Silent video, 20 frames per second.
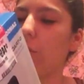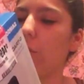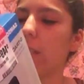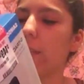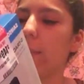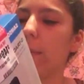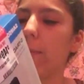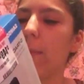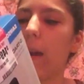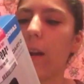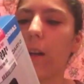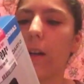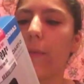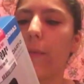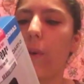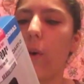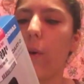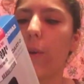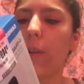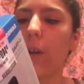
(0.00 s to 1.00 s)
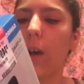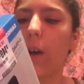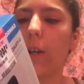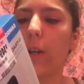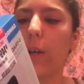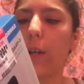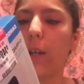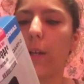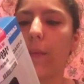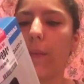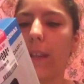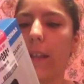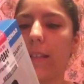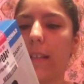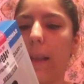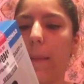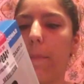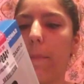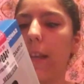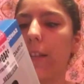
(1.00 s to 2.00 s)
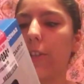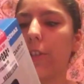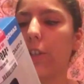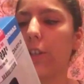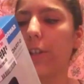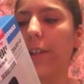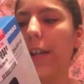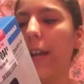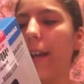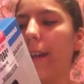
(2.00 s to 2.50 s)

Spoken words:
USB microphone with audio interface and mixer